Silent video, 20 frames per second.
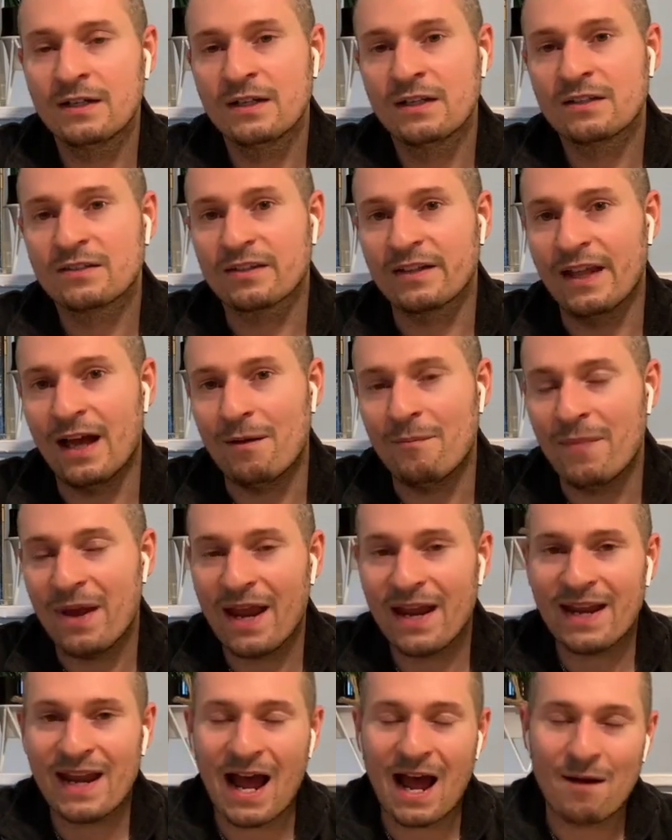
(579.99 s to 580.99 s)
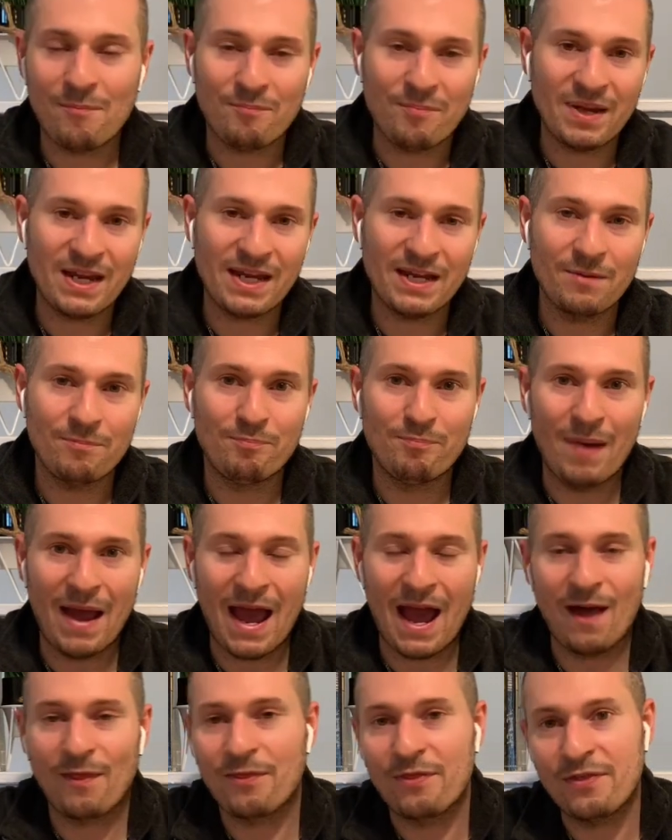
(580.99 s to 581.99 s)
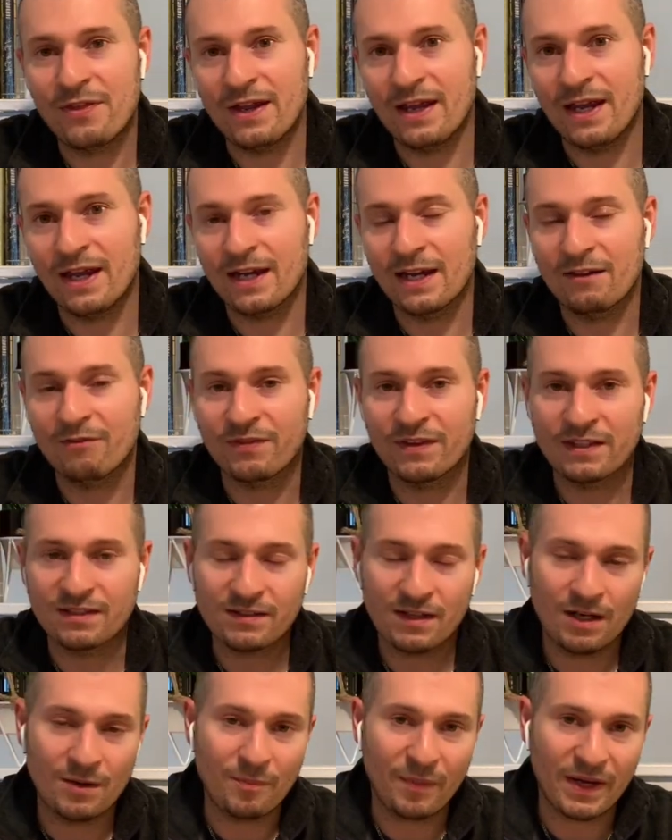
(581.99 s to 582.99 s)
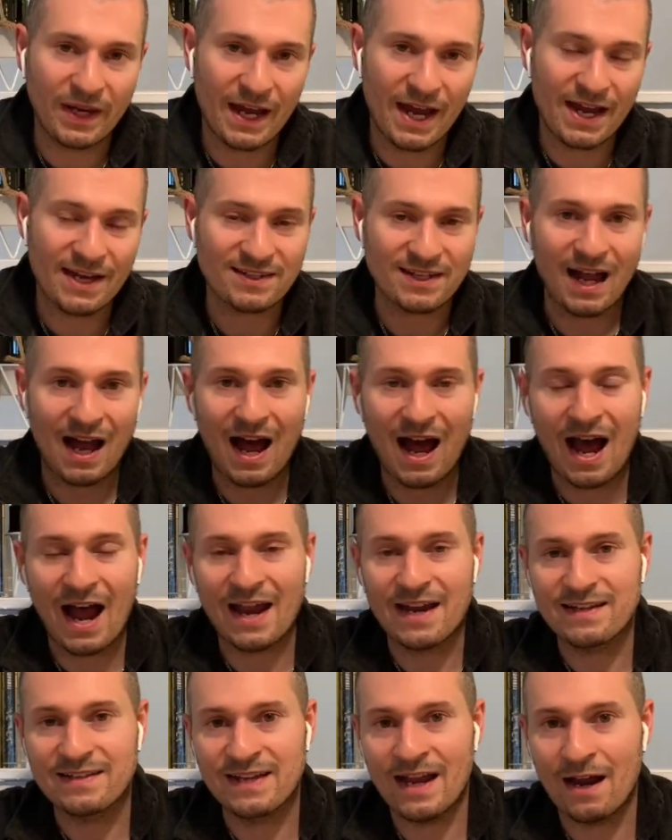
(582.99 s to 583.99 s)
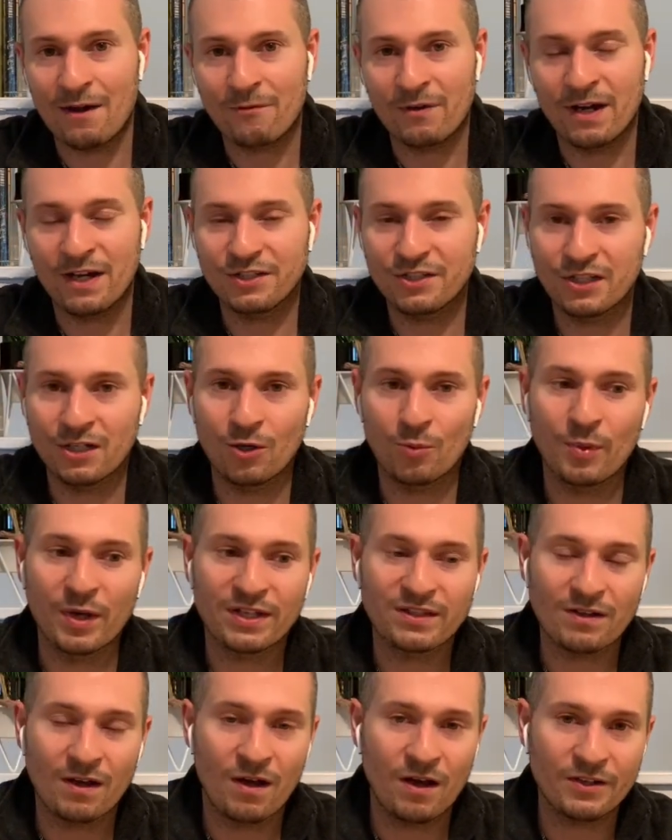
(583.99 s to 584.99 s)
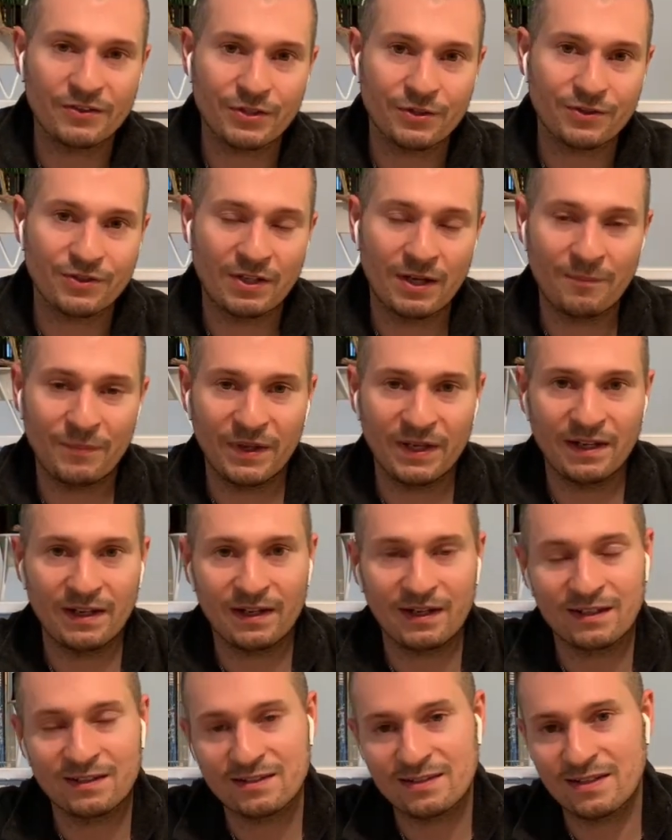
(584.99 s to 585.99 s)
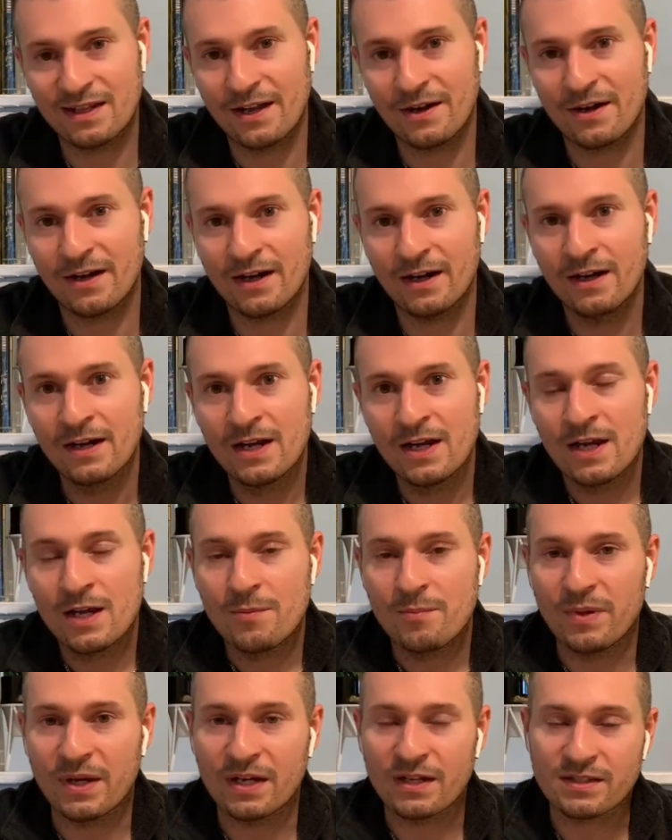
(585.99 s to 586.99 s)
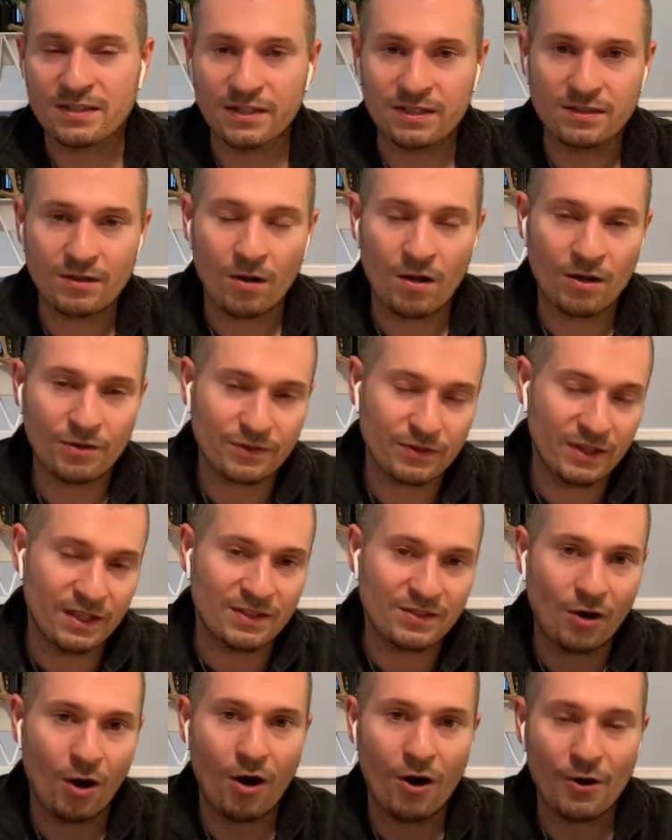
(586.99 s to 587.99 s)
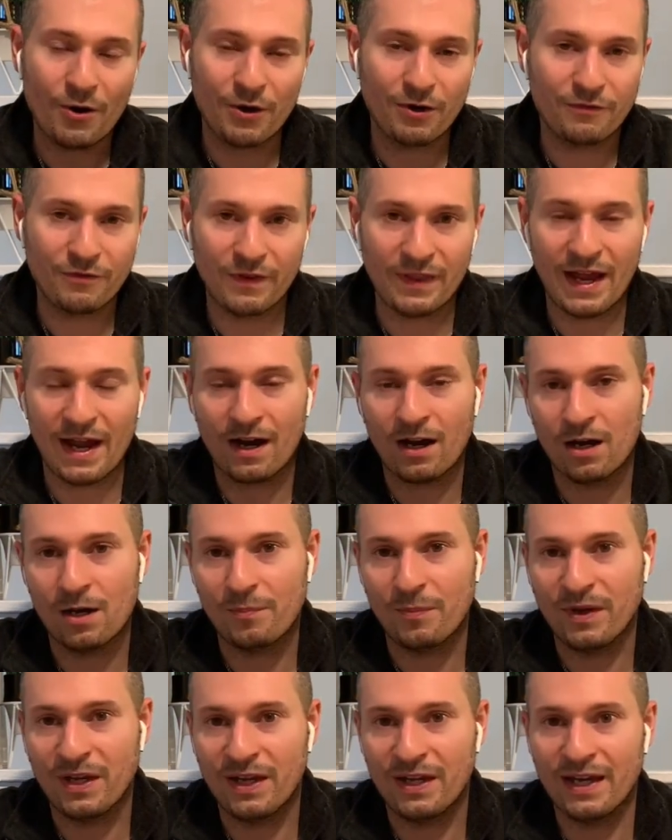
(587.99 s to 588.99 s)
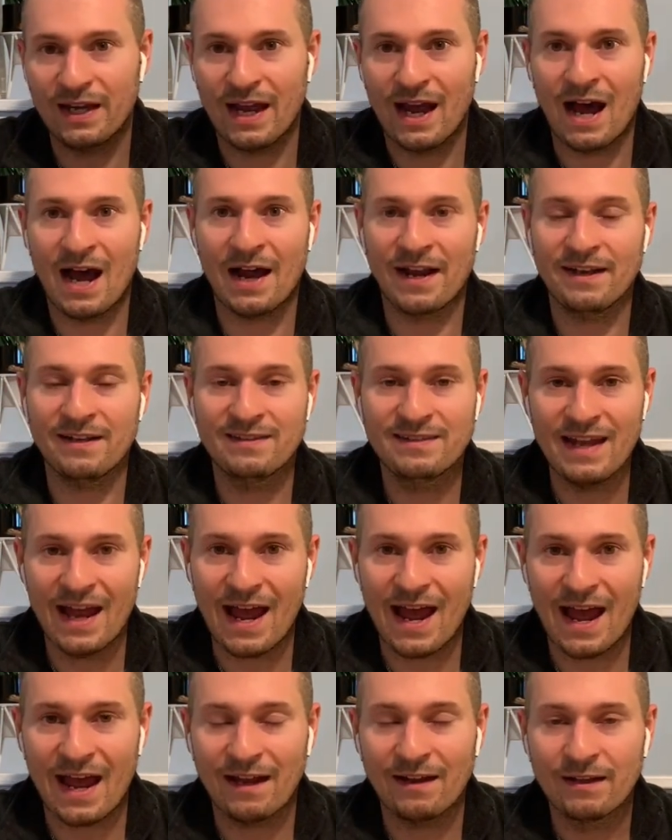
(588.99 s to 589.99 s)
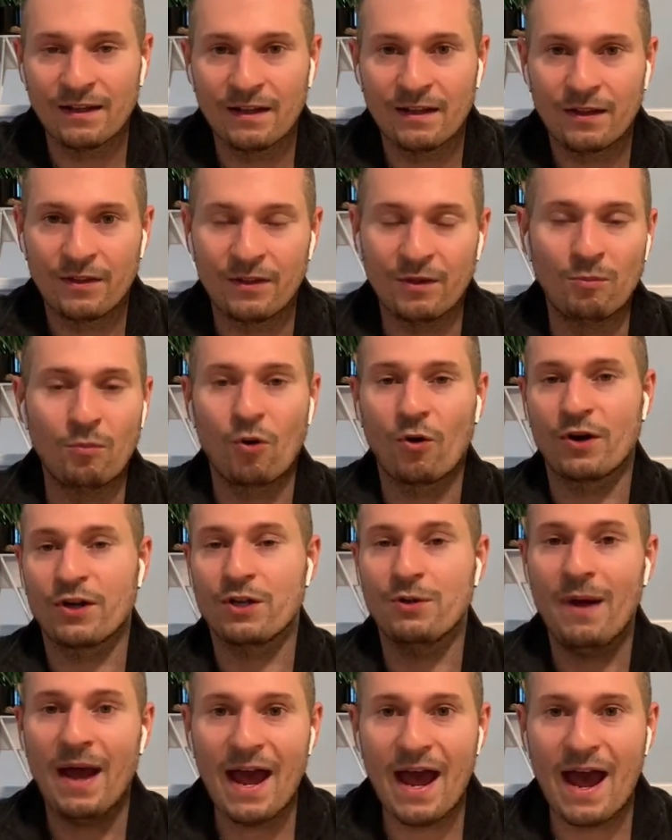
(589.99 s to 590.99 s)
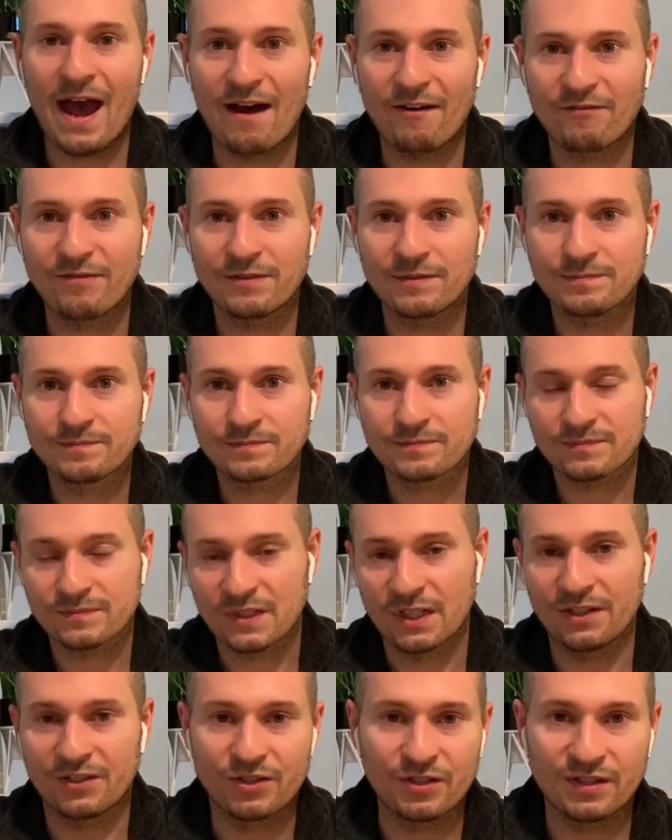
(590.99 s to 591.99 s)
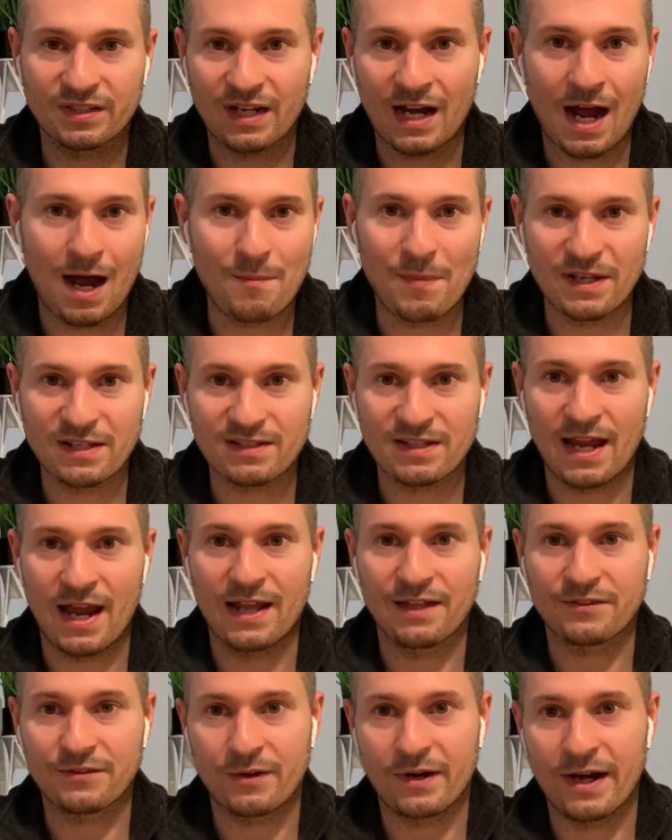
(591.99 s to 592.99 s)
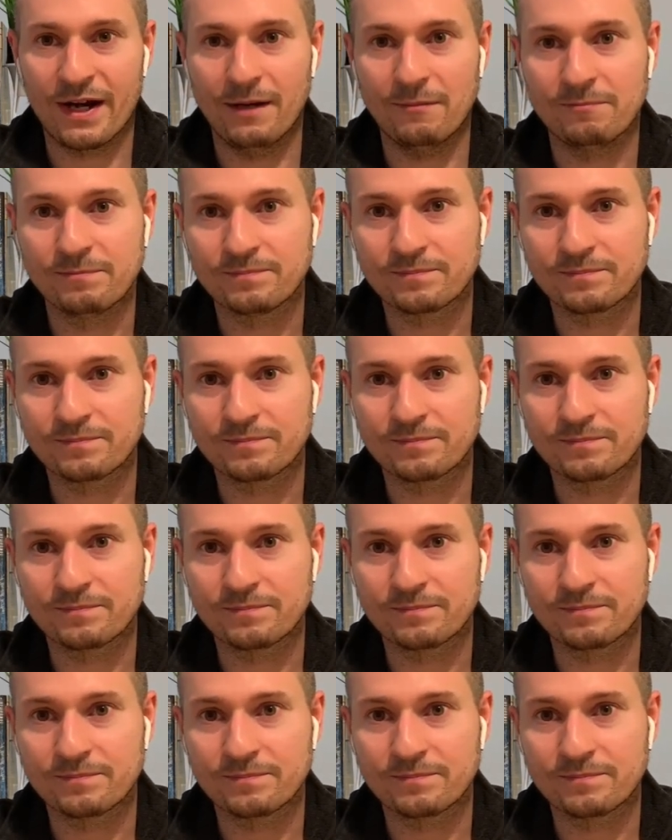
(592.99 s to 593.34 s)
So that may not be a bad thing if this company has a high debt ratio, but it's also something to consider because it's harder for that company to get out of debt the more you have. It's just common sense, right?